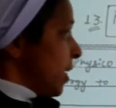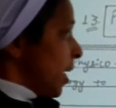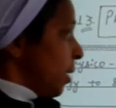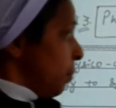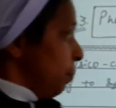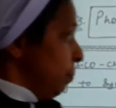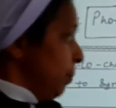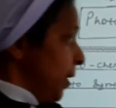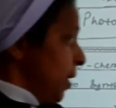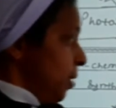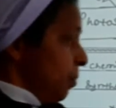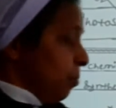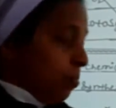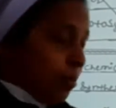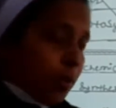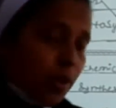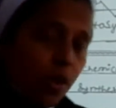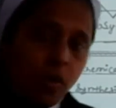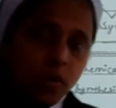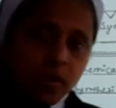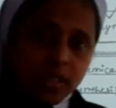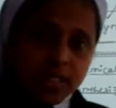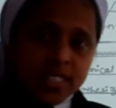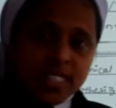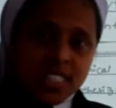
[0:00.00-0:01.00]
are being
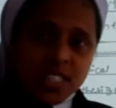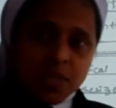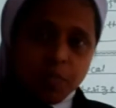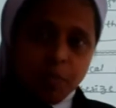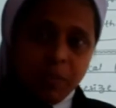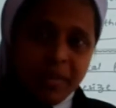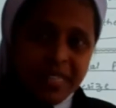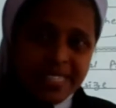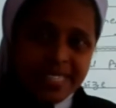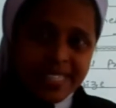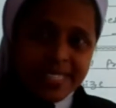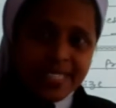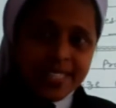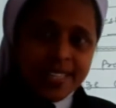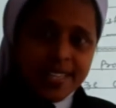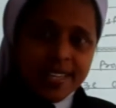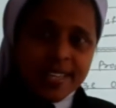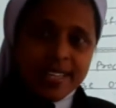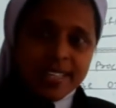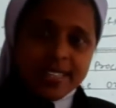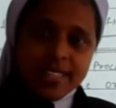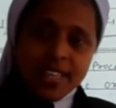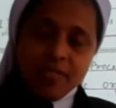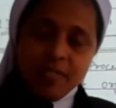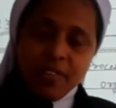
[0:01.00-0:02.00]
broken,
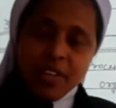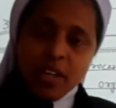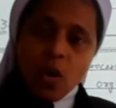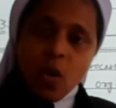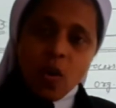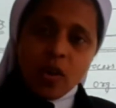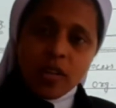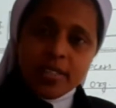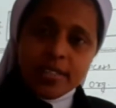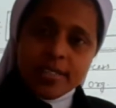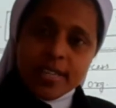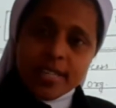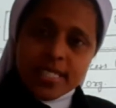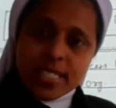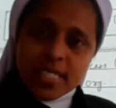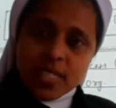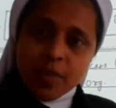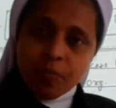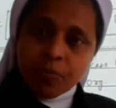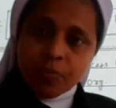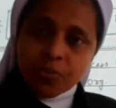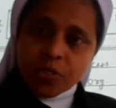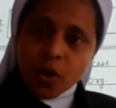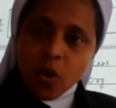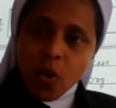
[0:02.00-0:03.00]
splitting, then we call it as
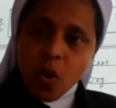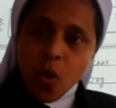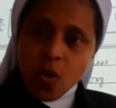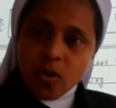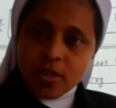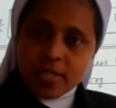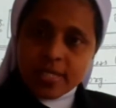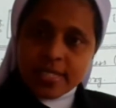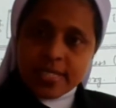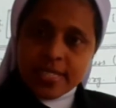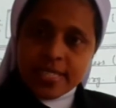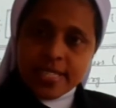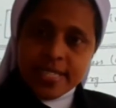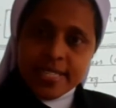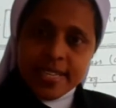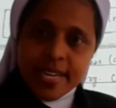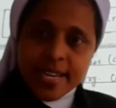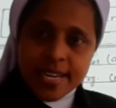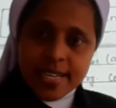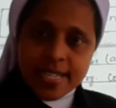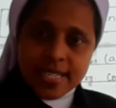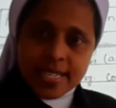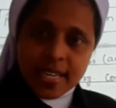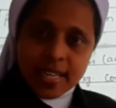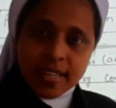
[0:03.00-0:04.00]

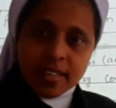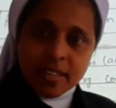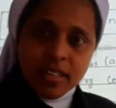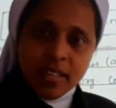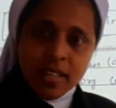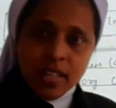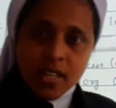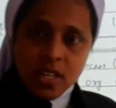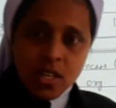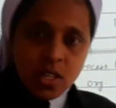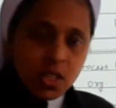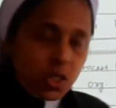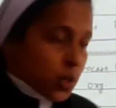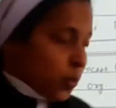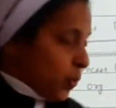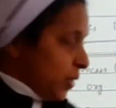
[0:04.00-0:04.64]
oxidation. So